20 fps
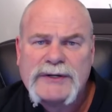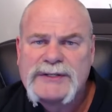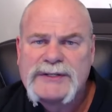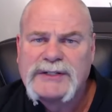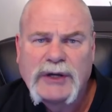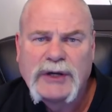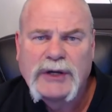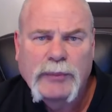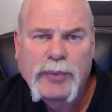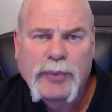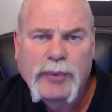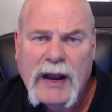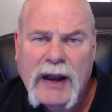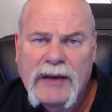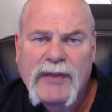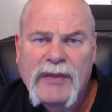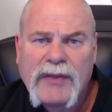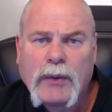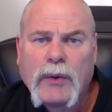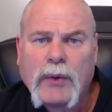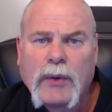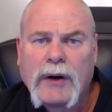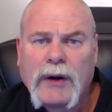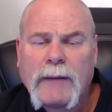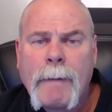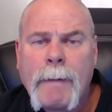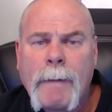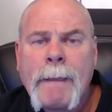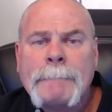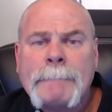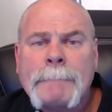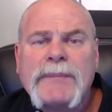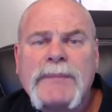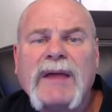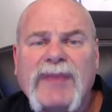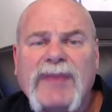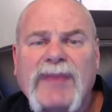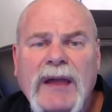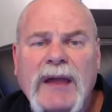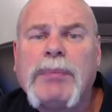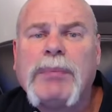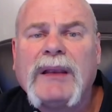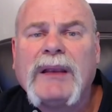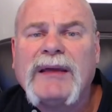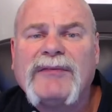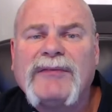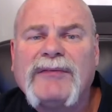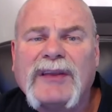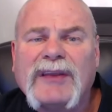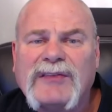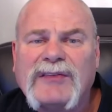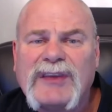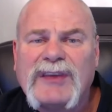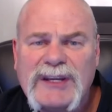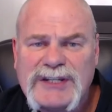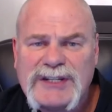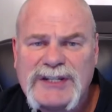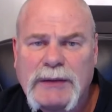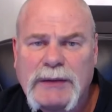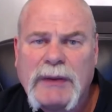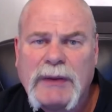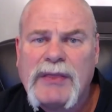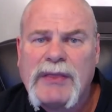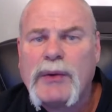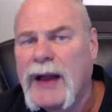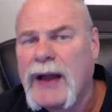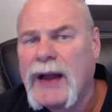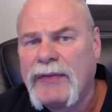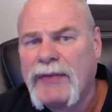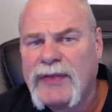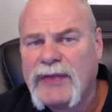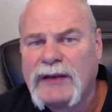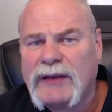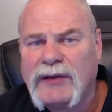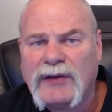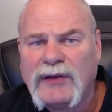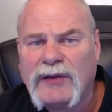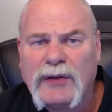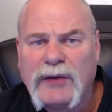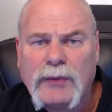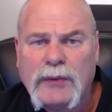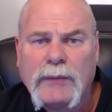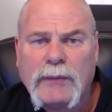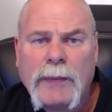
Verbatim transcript: They took pride in their work and they believed in teaching me the right thing to do.